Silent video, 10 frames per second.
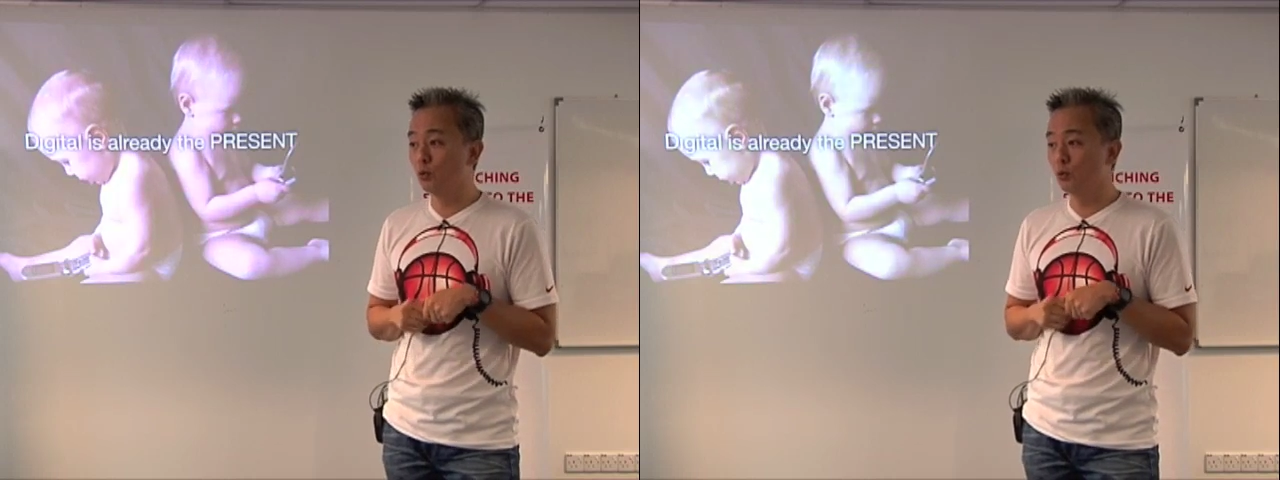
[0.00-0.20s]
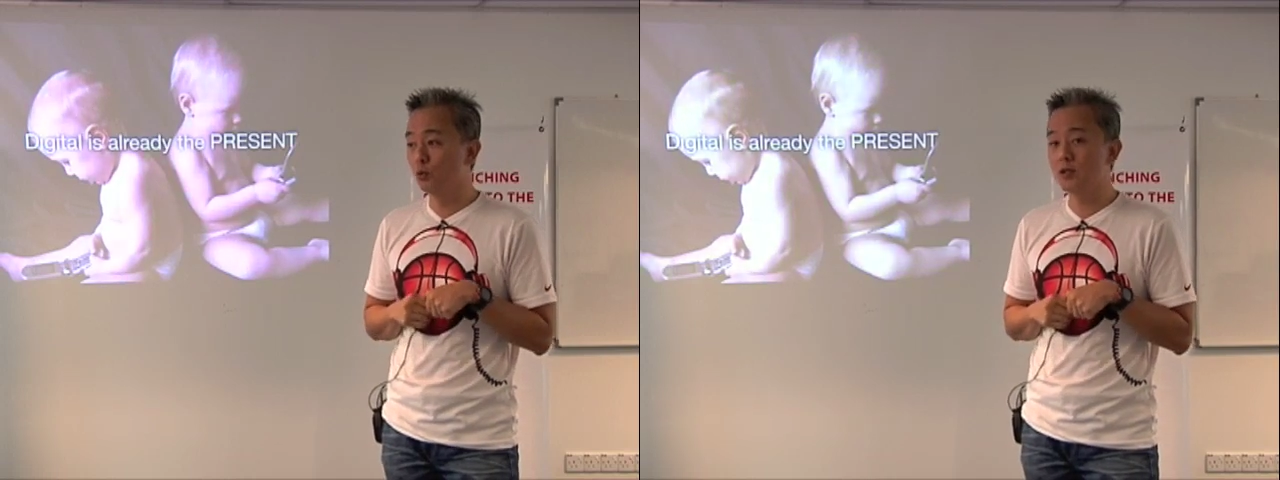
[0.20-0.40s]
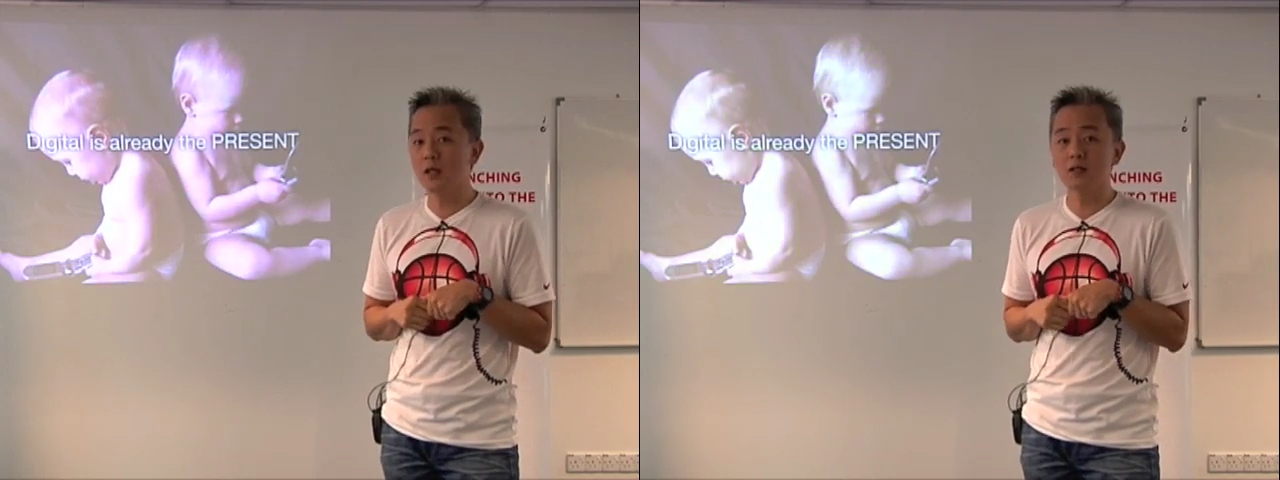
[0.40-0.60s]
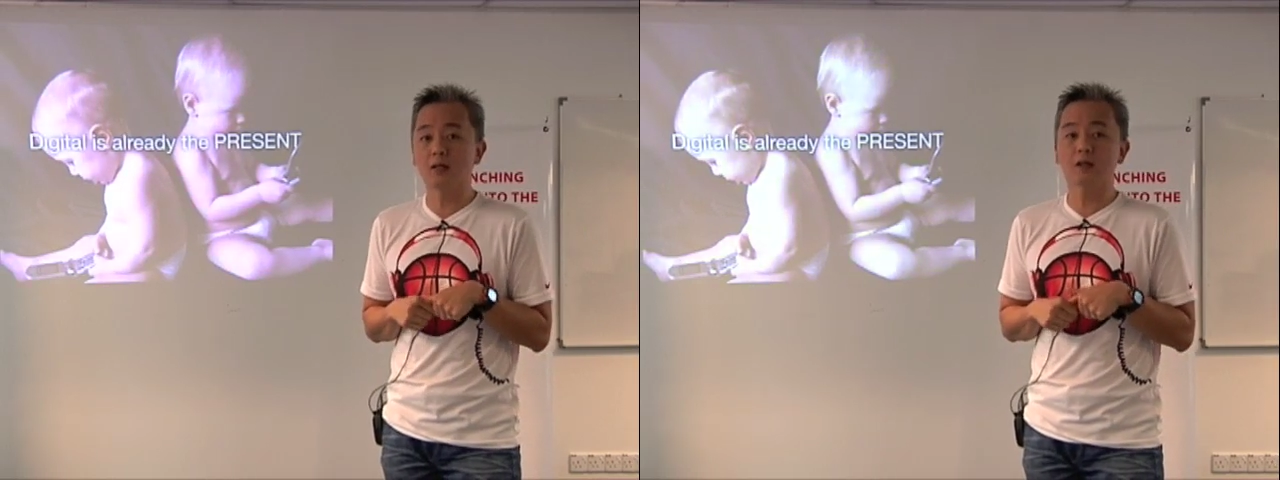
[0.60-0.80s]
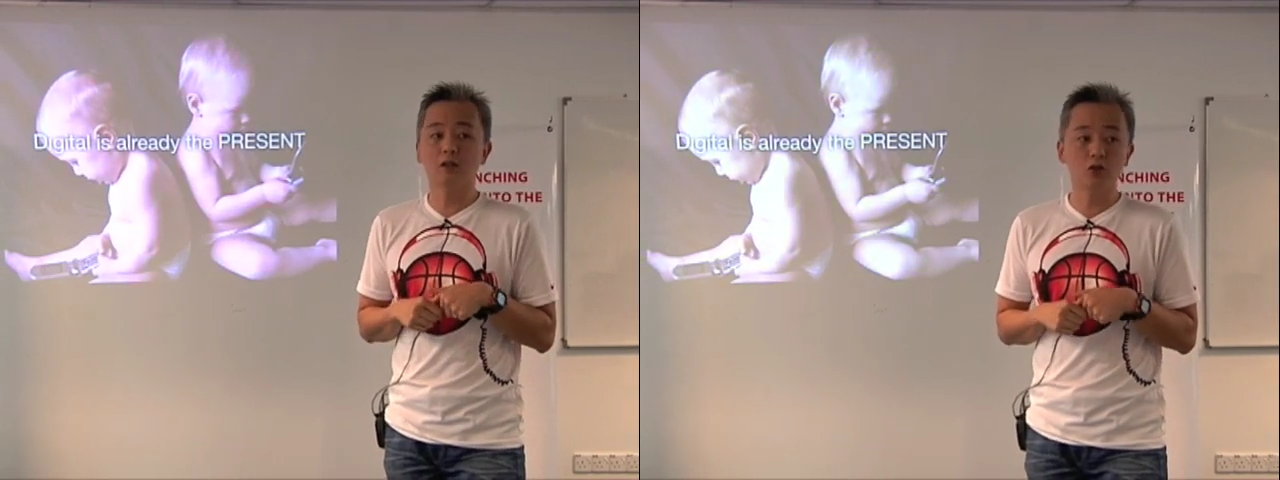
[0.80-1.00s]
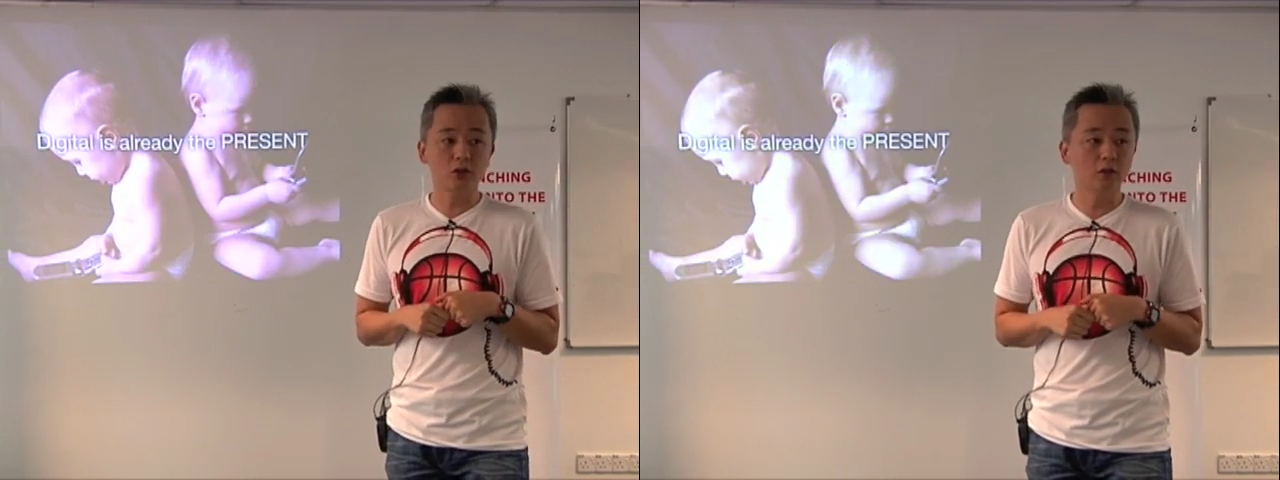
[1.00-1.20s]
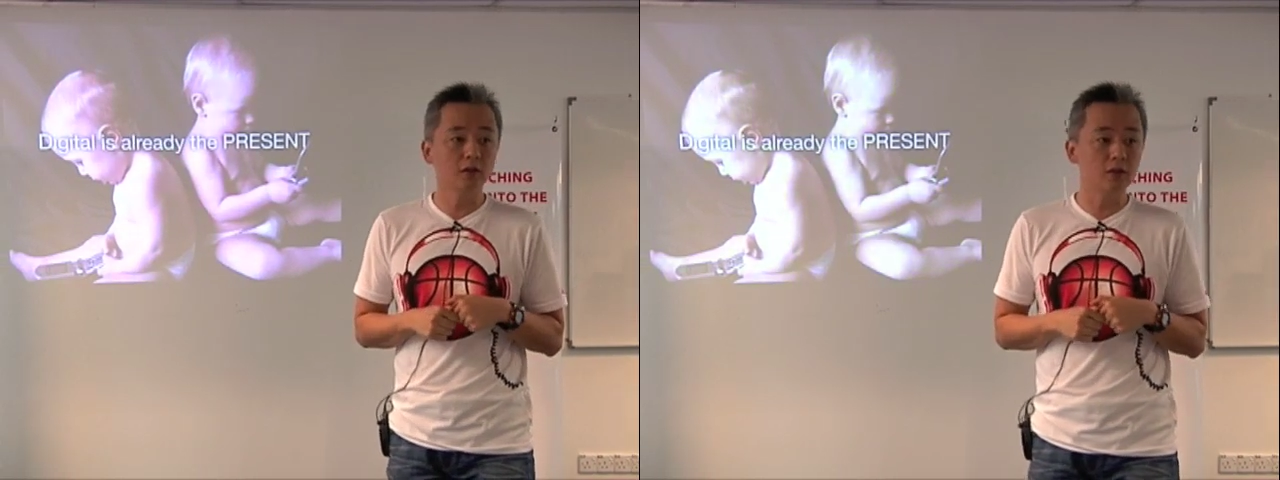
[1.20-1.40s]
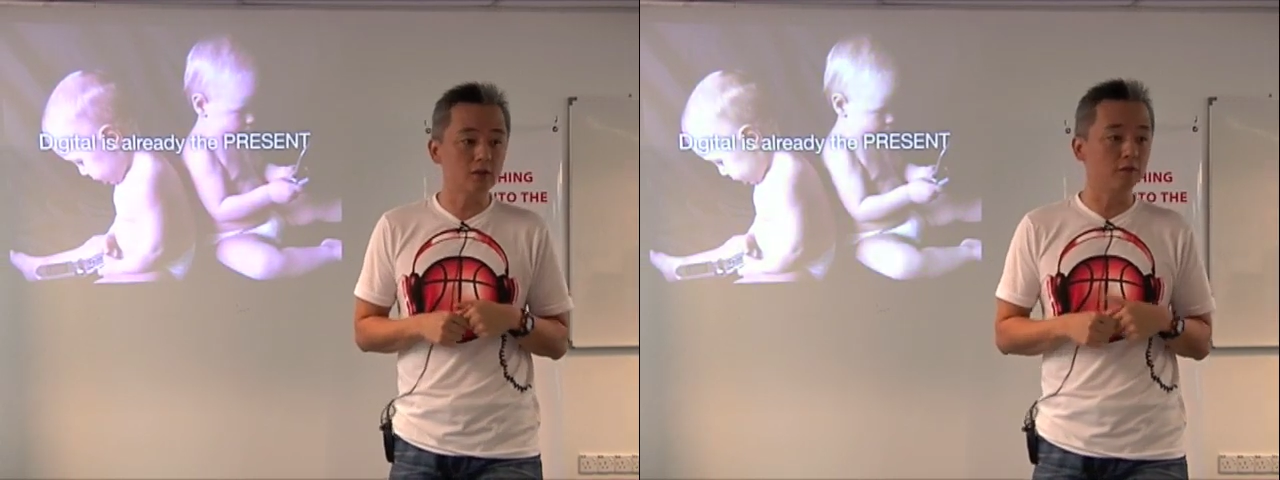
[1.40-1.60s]
who says that
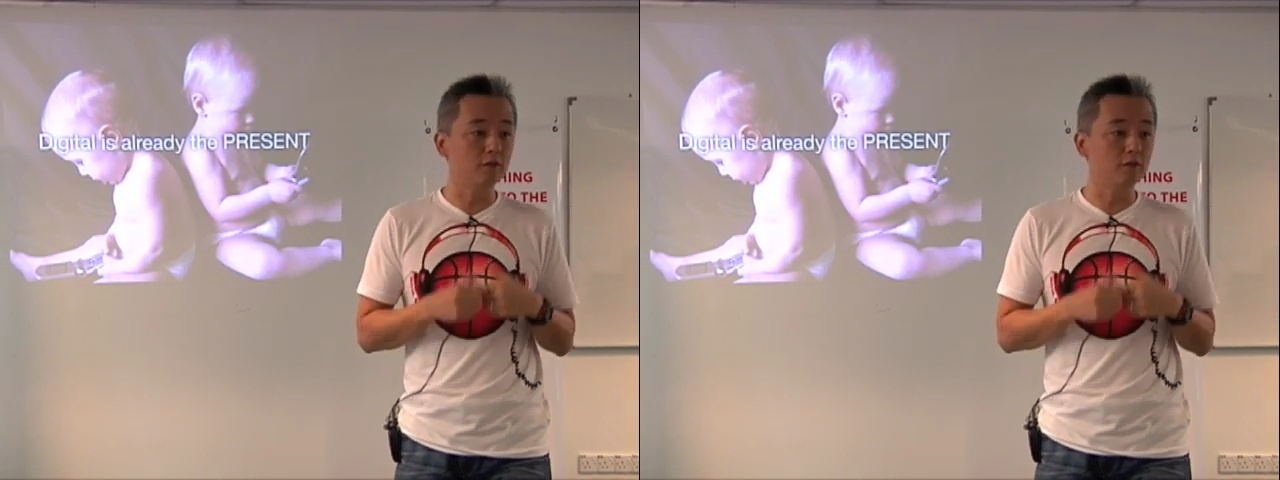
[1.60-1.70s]
digital is the